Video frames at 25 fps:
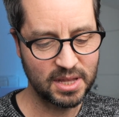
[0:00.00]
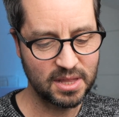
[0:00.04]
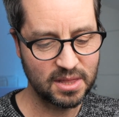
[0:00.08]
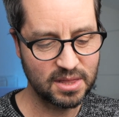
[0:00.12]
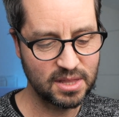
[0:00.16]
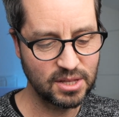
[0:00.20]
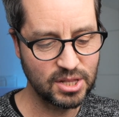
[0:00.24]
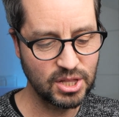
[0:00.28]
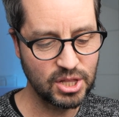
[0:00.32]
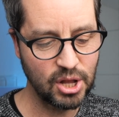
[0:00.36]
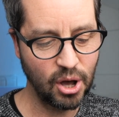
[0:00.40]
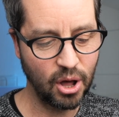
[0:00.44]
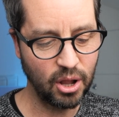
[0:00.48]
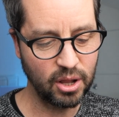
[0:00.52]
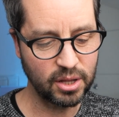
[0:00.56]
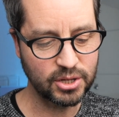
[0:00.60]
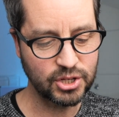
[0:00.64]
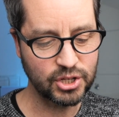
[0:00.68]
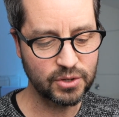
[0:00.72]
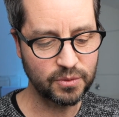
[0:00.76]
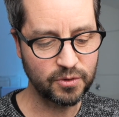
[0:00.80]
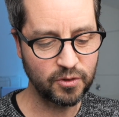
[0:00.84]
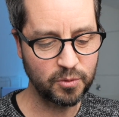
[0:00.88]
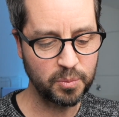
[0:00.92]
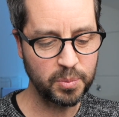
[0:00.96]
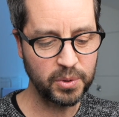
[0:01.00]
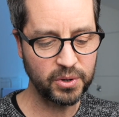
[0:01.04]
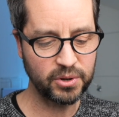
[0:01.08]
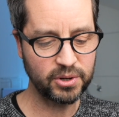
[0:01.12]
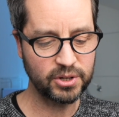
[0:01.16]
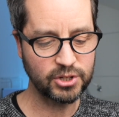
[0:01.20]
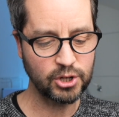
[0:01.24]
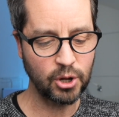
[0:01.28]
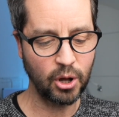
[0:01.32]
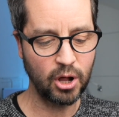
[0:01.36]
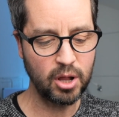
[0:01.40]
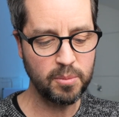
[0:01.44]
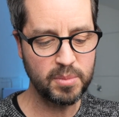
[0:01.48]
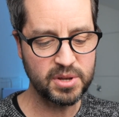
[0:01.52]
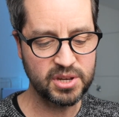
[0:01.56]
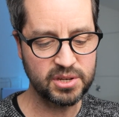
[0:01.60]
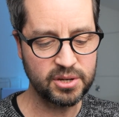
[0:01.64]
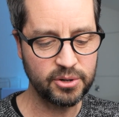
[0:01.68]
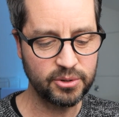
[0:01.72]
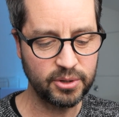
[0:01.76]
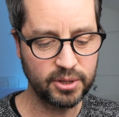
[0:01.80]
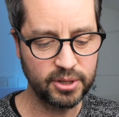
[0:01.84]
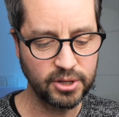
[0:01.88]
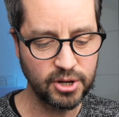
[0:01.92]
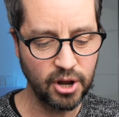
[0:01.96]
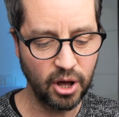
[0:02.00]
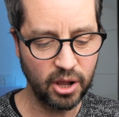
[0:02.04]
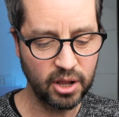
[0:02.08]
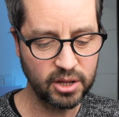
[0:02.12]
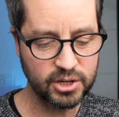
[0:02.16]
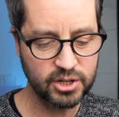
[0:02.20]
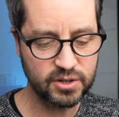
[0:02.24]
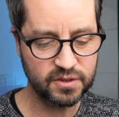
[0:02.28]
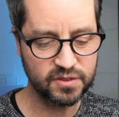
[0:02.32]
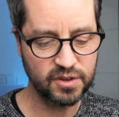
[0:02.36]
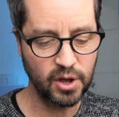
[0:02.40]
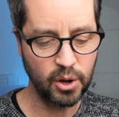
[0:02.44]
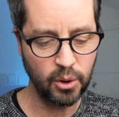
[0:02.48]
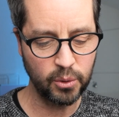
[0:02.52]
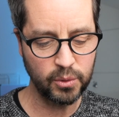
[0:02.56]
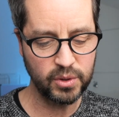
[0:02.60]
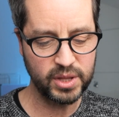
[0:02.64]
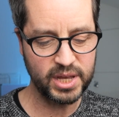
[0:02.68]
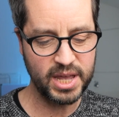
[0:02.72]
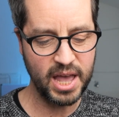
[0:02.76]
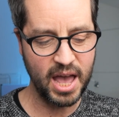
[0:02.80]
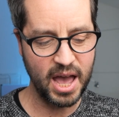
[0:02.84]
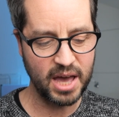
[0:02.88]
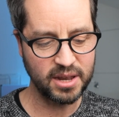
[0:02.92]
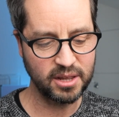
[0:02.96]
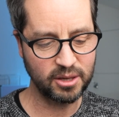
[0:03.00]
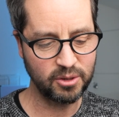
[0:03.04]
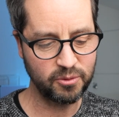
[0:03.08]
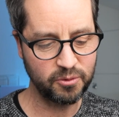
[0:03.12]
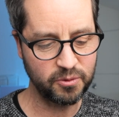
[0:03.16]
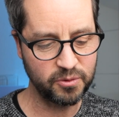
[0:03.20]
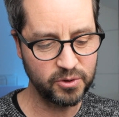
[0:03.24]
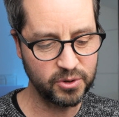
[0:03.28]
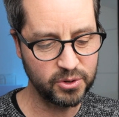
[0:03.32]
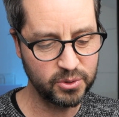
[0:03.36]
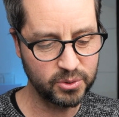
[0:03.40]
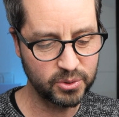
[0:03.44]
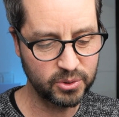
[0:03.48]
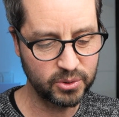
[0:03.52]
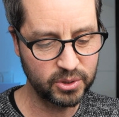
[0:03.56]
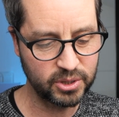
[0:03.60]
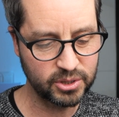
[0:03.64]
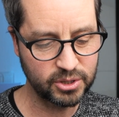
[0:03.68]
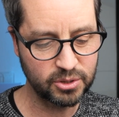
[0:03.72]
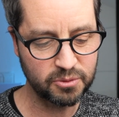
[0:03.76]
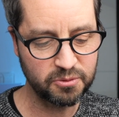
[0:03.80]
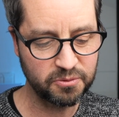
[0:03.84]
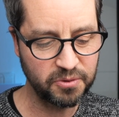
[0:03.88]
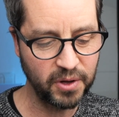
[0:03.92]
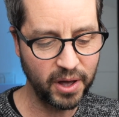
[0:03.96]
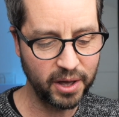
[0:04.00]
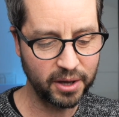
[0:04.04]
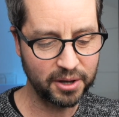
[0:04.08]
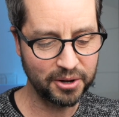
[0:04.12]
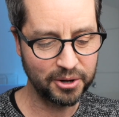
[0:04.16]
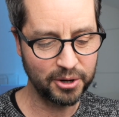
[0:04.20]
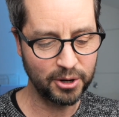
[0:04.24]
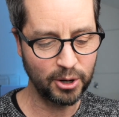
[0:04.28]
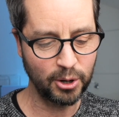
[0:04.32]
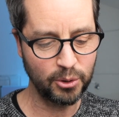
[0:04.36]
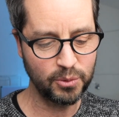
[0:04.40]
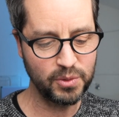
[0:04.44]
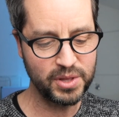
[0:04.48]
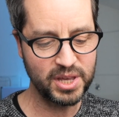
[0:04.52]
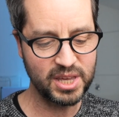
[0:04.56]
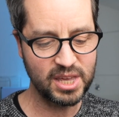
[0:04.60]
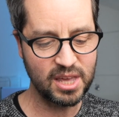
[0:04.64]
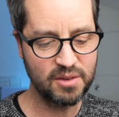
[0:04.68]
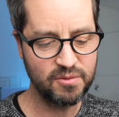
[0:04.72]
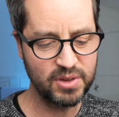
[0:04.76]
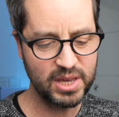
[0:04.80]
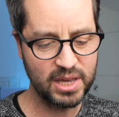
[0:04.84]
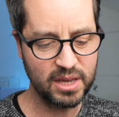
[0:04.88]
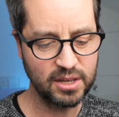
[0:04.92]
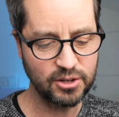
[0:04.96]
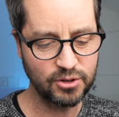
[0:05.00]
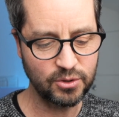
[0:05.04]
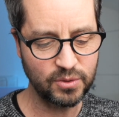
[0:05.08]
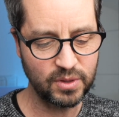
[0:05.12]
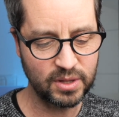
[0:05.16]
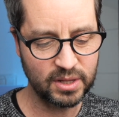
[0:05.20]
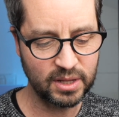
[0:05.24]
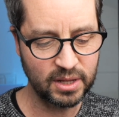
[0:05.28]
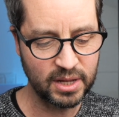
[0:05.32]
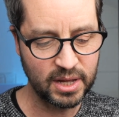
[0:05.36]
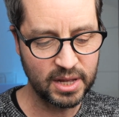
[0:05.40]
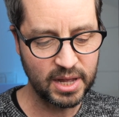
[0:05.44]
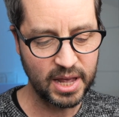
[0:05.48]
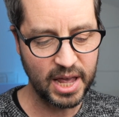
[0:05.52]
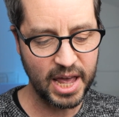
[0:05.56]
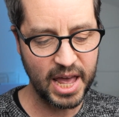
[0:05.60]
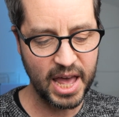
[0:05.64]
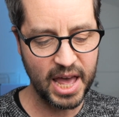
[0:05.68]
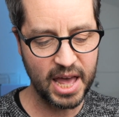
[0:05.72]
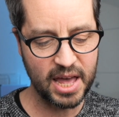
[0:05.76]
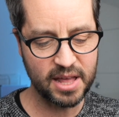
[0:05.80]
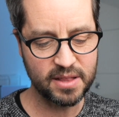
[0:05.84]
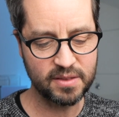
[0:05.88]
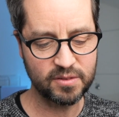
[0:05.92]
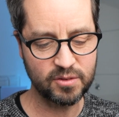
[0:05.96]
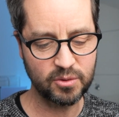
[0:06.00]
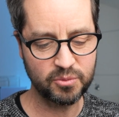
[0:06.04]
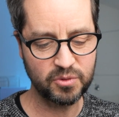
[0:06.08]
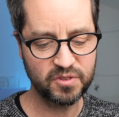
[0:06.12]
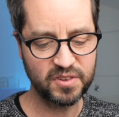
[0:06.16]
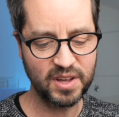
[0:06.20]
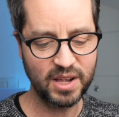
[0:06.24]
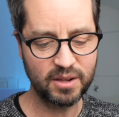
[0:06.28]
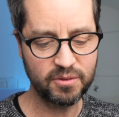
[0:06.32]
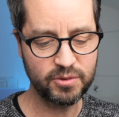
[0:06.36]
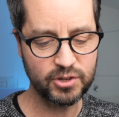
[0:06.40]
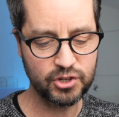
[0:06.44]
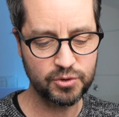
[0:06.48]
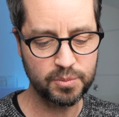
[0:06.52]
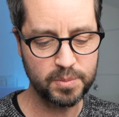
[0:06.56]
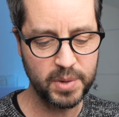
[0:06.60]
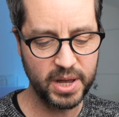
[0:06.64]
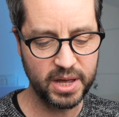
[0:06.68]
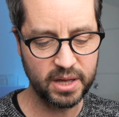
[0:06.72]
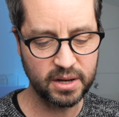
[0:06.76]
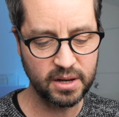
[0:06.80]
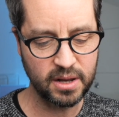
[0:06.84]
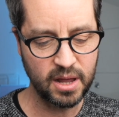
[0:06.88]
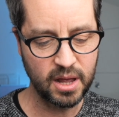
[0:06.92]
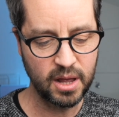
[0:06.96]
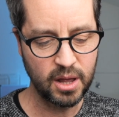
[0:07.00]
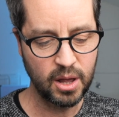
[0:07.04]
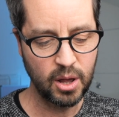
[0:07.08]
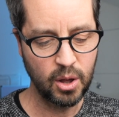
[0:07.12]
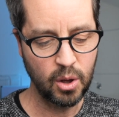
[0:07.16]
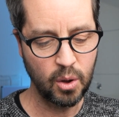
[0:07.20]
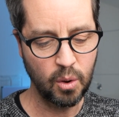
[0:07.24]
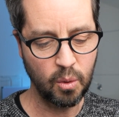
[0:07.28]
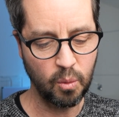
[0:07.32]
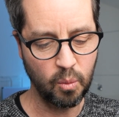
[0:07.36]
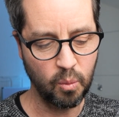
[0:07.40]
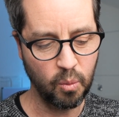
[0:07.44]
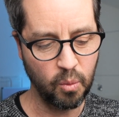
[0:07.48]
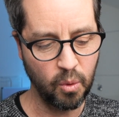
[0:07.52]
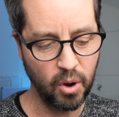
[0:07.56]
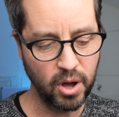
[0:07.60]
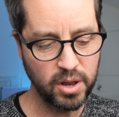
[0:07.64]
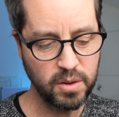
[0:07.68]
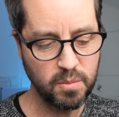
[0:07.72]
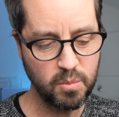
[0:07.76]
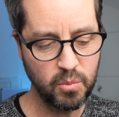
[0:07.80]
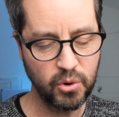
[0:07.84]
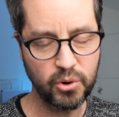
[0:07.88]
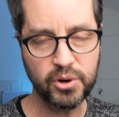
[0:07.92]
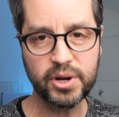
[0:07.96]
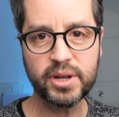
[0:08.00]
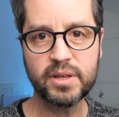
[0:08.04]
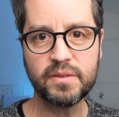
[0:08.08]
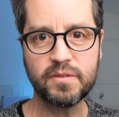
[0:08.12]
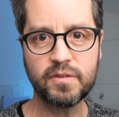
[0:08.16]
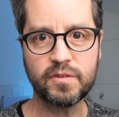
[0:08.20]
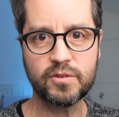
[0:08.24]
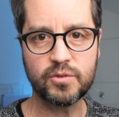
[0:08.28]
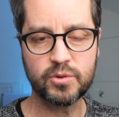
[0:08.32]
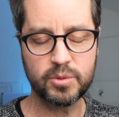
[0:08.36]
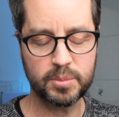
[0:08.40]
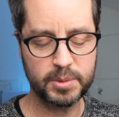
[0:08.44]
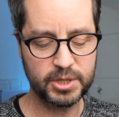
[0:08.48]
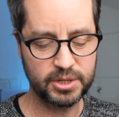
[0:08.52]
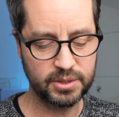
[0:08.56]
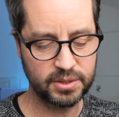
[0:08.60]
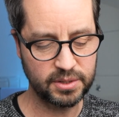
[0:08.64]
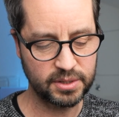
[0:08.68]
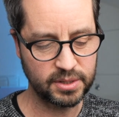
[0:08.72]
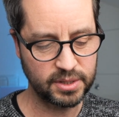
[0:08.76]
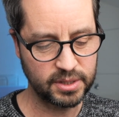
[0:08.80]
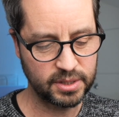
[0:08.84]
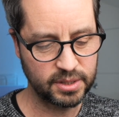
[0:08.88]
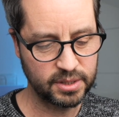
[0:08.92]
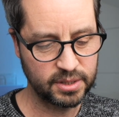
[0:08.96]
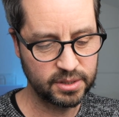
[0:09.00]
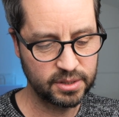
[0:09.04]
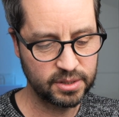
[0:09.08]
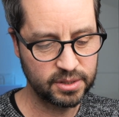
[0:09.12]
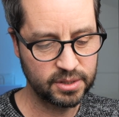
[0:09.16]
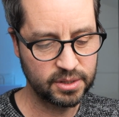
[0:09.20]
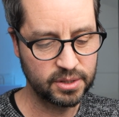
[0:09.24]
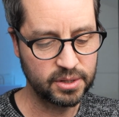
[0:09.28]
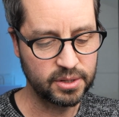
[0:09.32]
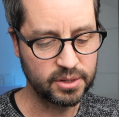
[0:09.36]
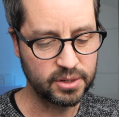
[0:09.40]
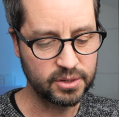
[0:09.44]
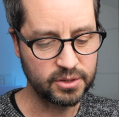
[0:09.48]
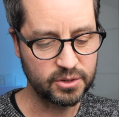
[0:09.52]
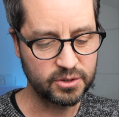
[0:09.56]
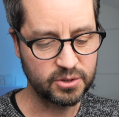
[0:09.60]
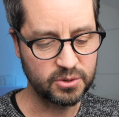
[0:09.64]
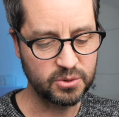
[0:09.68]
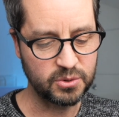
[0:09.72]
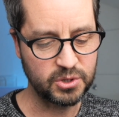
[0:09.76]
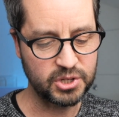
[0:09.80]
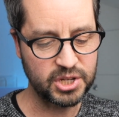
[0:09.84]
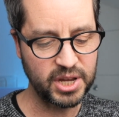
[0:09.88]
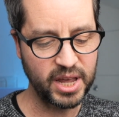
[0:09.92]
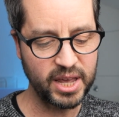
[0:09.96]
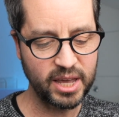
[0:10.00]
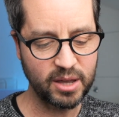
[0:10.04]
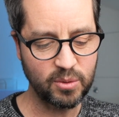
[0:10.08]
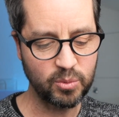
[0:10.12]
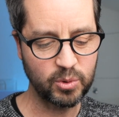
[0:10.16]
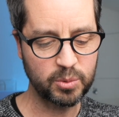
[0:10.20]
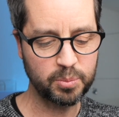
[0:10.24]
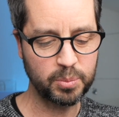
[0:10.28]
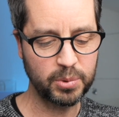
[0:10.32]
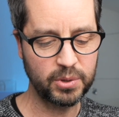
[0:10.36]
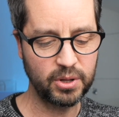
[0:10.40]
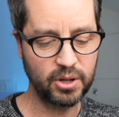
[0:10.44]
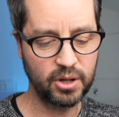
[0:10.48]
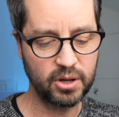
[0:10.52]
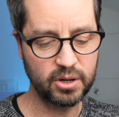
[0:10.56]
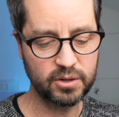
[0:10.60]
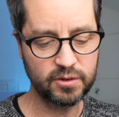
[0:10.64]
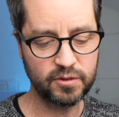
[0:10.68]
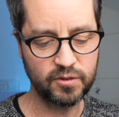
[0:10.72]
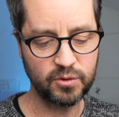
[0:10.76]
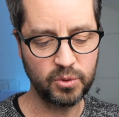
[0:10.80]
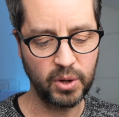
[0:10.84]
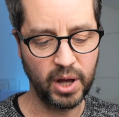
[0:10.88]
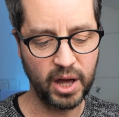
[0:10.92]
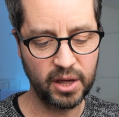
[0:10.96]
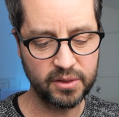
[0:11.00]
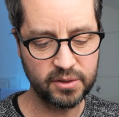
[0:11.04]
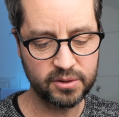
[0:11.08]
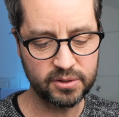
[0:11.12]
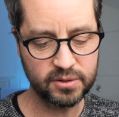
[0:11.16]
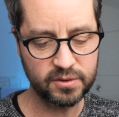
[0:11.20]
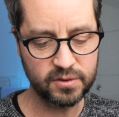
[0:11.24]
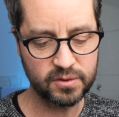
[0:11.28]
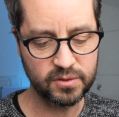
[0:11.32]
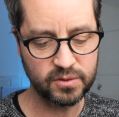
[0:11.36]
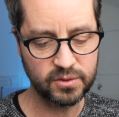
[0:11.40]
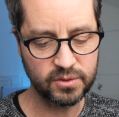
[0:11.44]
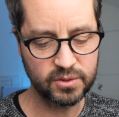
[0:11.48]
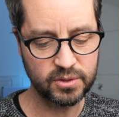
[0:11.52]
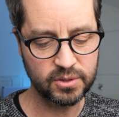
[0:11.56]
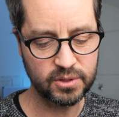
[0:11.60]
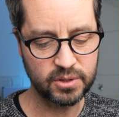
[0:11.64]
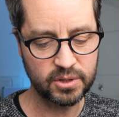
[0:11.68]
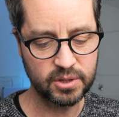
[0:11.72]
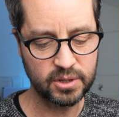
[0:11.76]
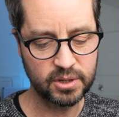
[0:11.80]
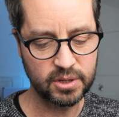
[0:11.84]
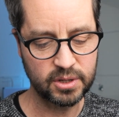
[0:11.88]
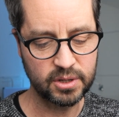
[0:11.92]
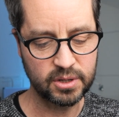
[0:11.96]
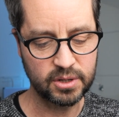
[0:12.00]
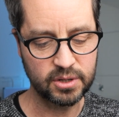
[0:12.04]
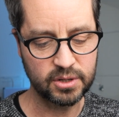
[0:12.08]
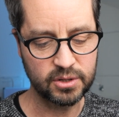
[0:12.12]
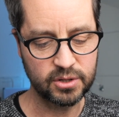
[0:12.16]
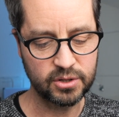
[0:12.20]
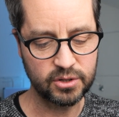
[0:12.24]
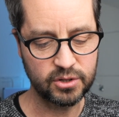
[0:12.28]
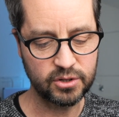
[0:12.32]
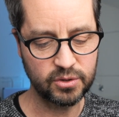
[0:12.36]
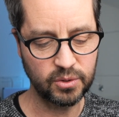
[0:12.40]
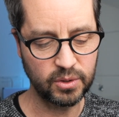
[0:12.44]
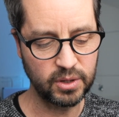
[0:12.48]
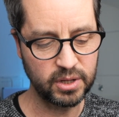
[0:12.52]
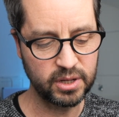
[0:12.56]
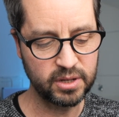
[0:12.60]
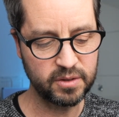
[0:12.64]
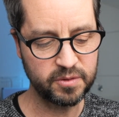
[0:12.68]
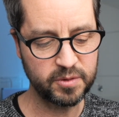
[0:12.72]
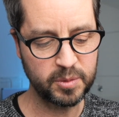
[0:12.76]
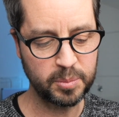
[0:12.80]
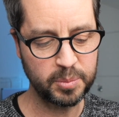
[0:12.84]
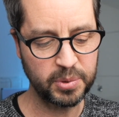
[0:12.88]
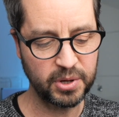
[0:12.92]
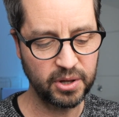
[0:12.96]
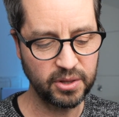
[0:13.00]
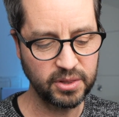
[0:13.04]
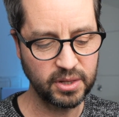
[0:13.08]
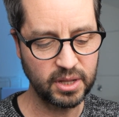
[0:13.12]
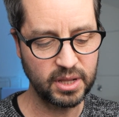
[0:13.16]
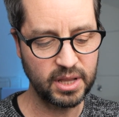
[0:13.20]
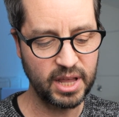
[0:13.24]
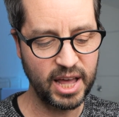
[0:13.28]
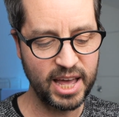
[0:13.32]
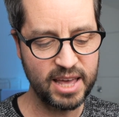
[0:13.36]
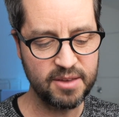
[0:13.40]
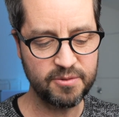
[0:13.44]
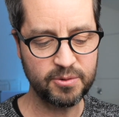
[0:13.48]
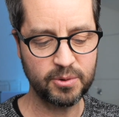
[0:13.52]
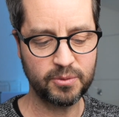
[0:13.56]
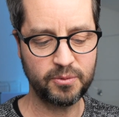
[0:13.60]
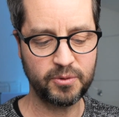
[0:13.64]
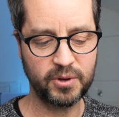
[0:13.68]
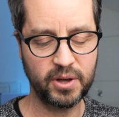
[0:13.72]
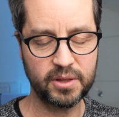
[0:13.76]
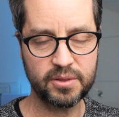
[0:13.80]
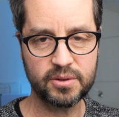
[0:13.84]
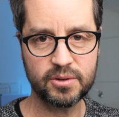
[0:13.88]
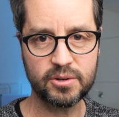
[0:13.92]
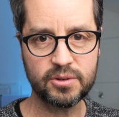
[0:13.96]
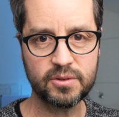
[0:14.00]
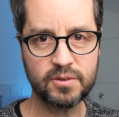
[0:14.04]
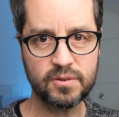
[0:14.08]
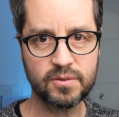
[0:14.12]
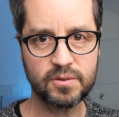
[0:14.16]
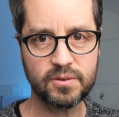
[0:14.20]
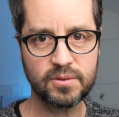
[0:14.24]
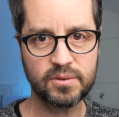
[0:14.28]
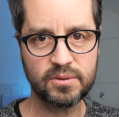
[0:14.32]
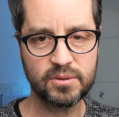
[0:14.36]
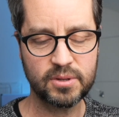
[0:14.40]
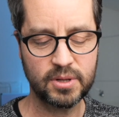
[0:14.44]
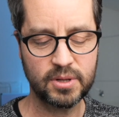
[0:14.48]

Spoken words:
the knowledge of spirit, all material knowledge is only adding fuel to fire, only giving into the hands of selfish men one more instrument to take what belongs to others, to live upon the life of others,